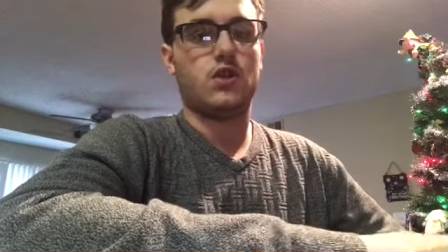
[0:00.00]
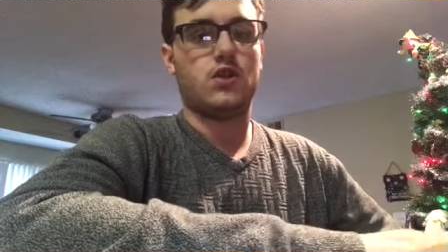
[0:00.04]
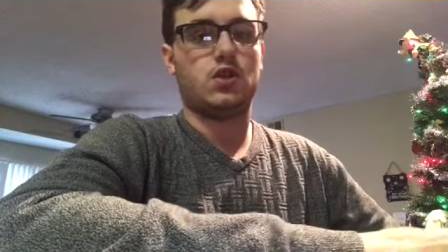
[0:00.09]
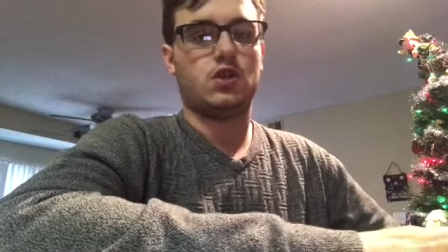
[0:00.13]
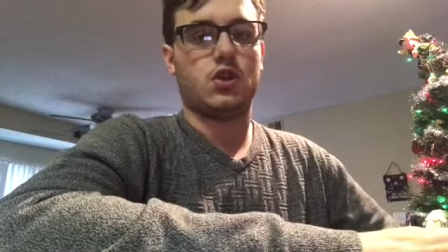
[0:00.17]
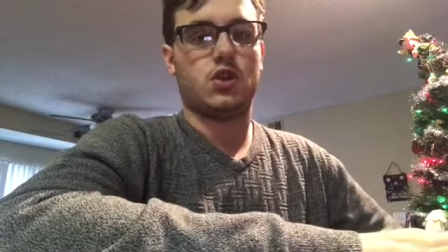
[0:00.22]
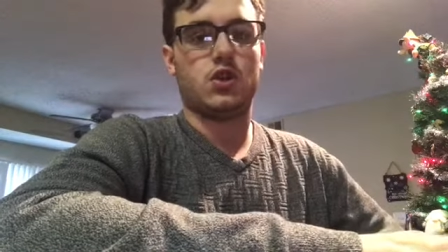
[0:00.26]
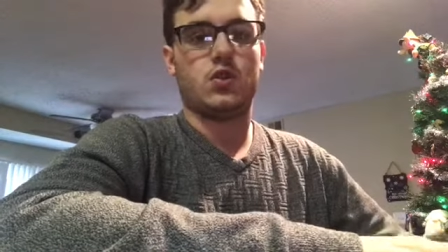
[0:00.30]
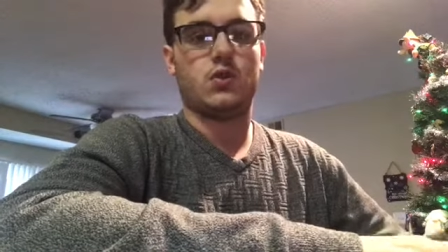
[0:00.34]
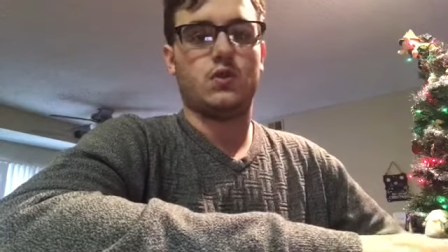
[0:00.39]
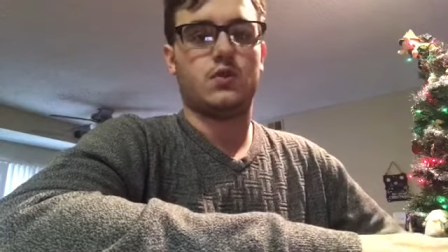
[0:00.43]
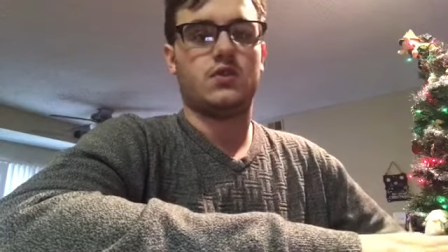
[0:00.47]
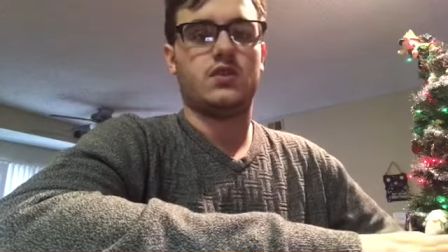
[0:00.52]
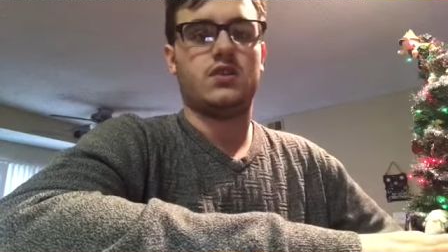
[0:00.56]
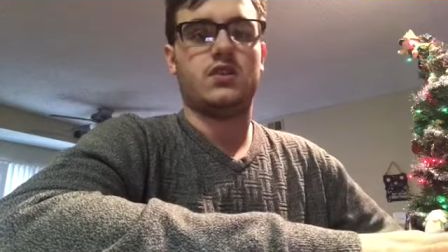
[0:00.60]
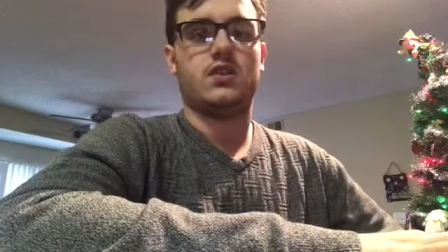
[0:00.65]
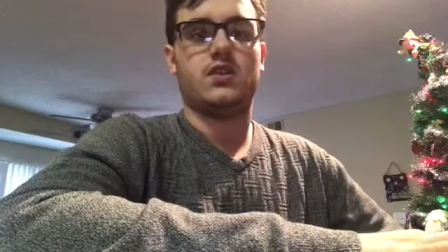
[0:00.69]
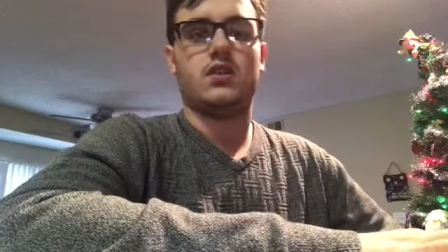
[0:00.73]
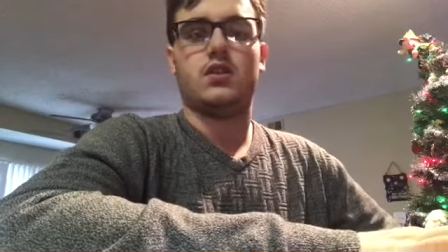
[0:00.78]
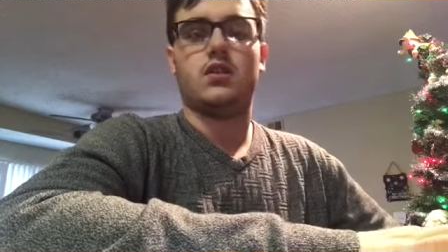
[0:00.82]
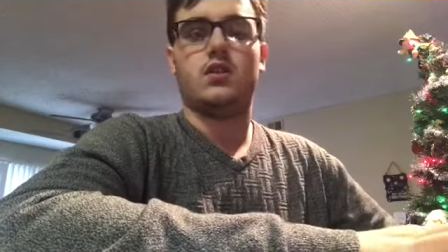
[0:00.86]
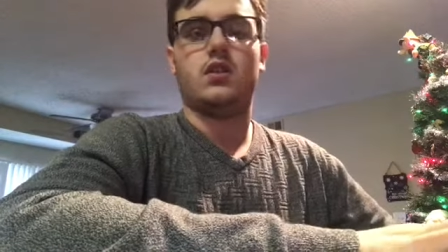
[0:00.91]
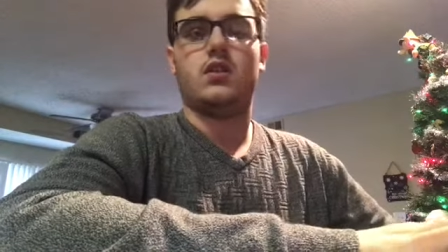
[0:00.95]
shows
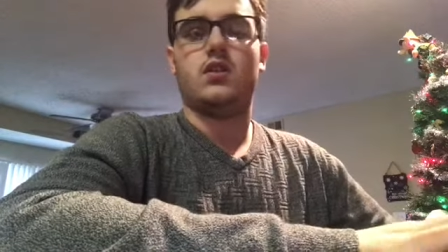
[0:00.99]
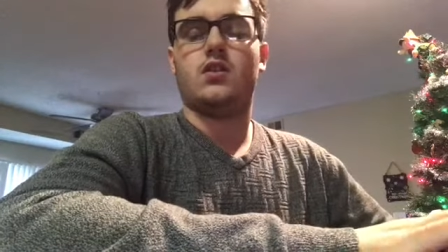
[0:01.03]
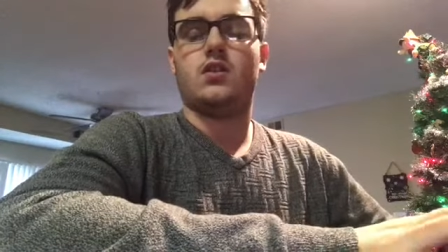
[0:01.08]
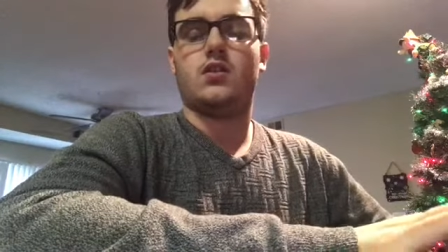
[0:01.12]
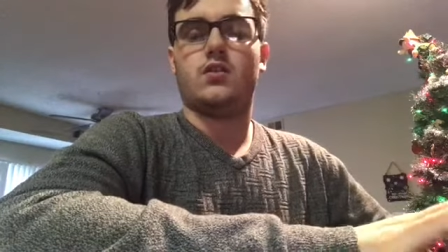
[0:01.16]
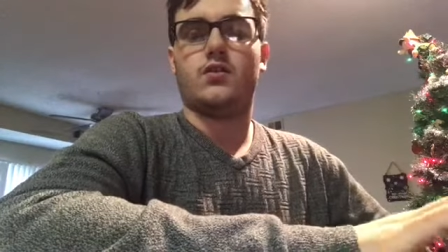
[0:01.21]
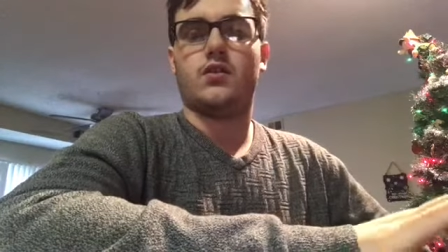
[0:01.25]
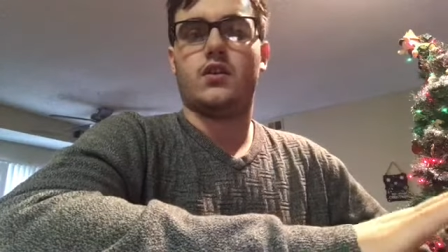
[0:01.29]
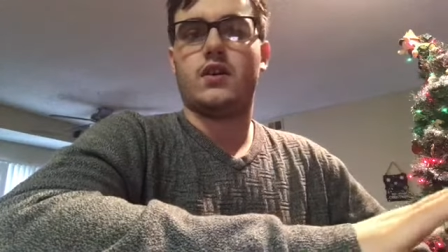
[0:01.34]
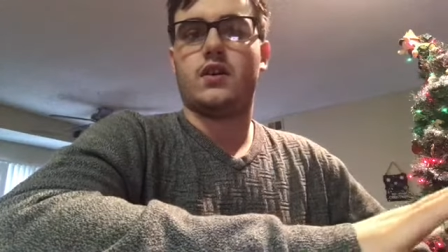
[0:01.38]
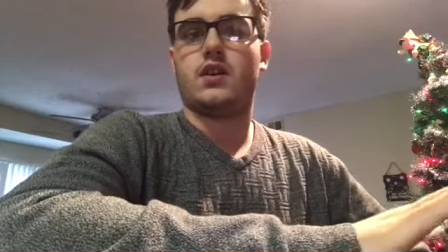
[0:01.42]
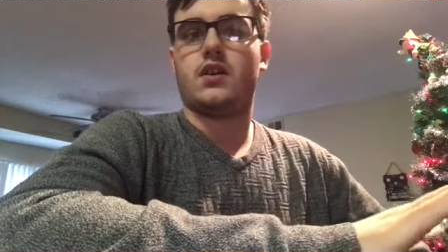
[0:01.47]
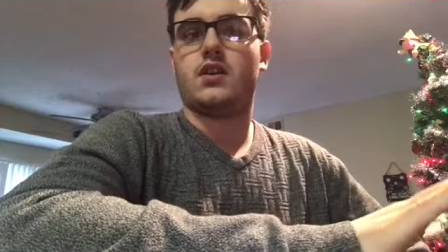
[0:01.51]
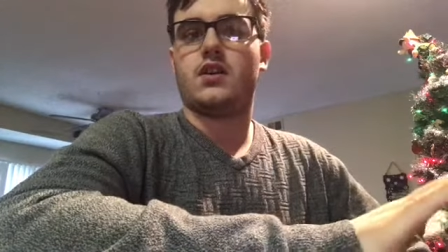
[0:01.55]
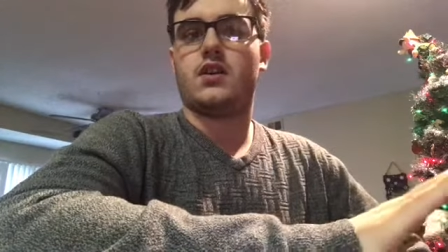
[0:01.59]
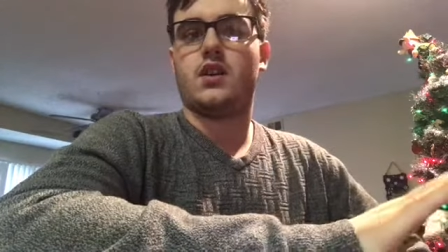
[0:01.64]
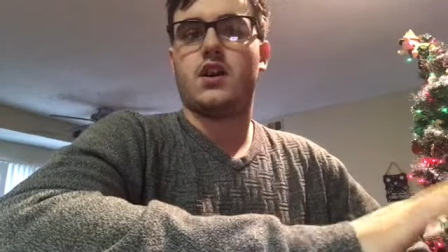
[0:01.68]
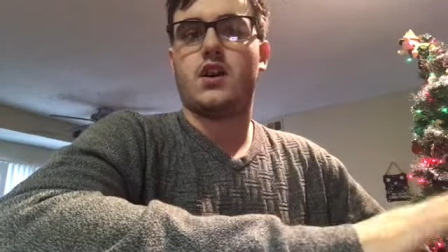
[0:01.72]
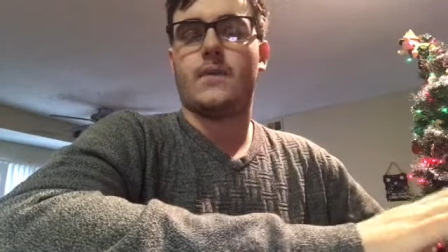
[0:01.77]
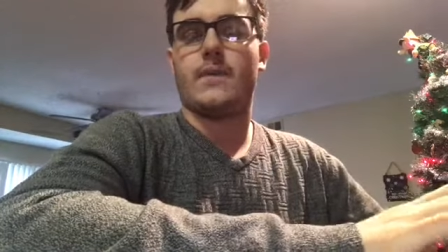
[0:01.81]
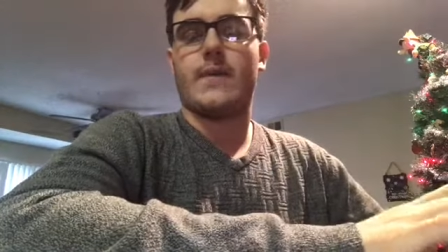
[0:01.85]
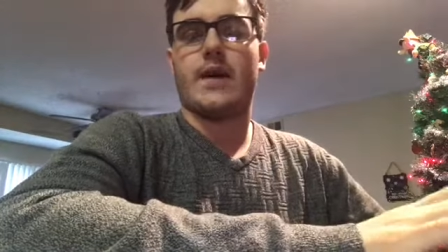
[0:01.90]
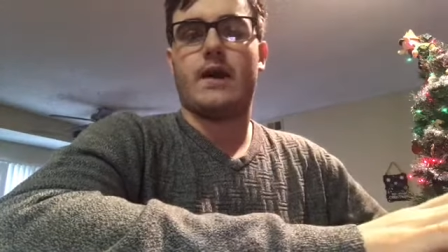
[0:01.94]
that
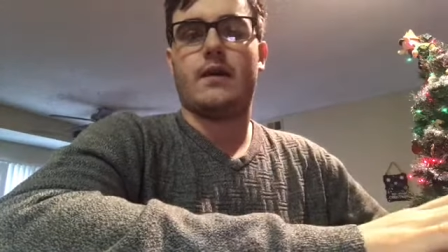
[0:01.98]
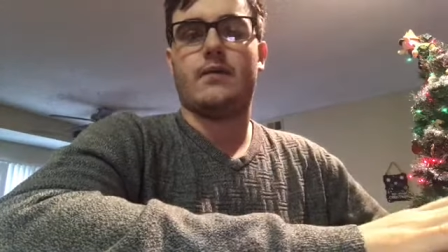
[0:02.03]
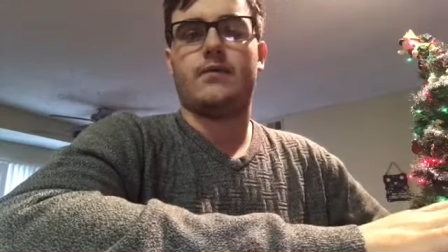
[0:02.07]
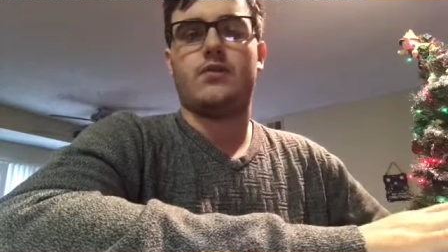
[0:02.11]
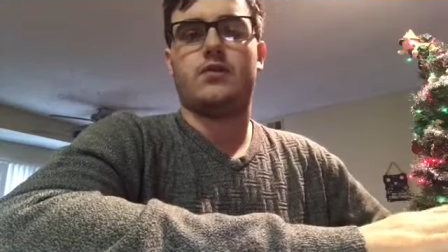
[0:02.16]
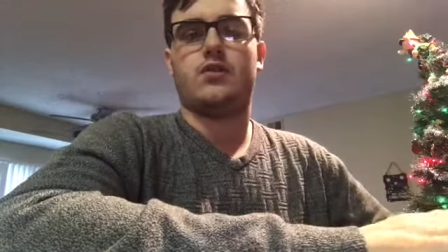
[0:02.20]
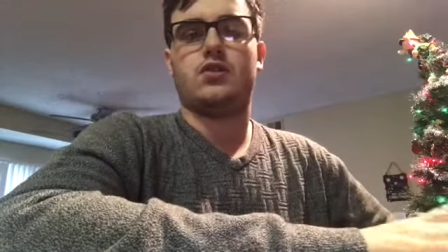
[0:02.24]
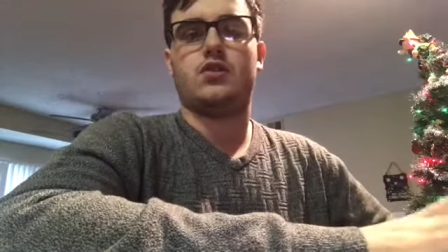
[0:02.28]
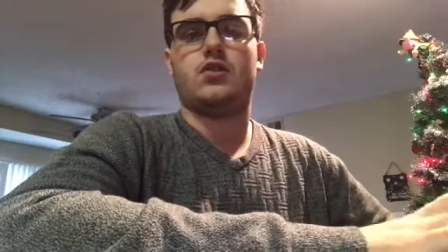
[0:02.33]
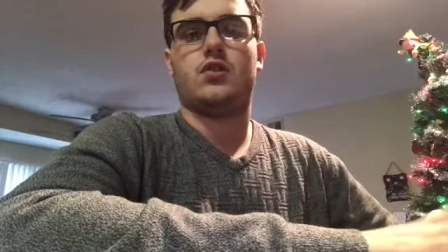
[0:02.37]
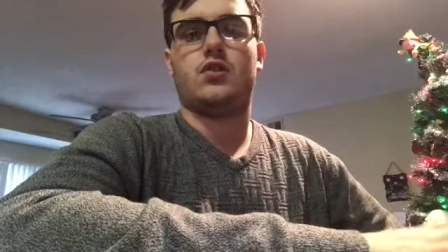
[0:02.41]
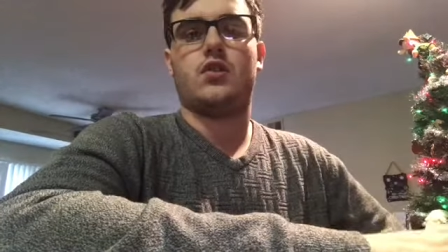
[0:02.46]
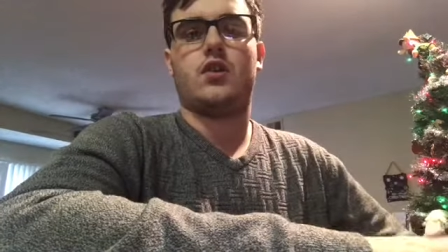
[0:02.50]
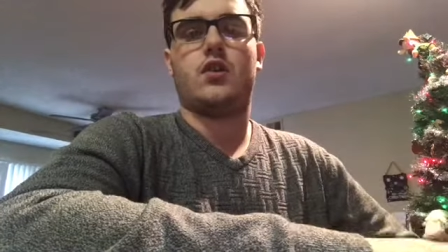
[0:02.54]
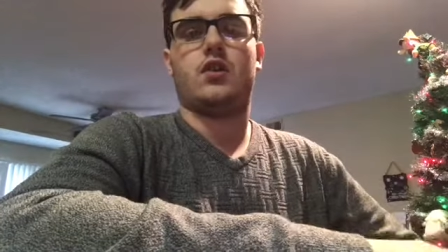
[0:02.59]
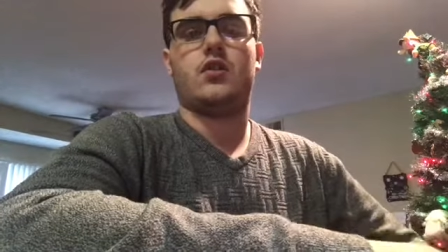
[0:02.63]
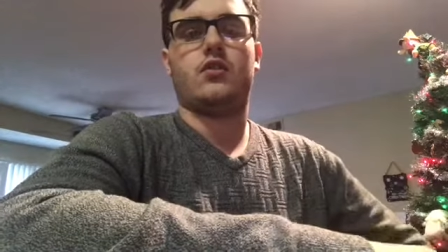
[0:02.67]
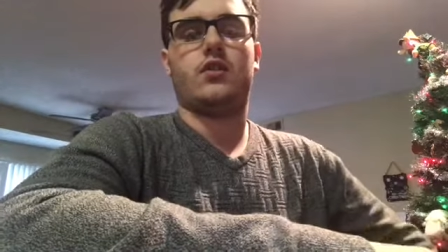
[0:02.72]
came out this year.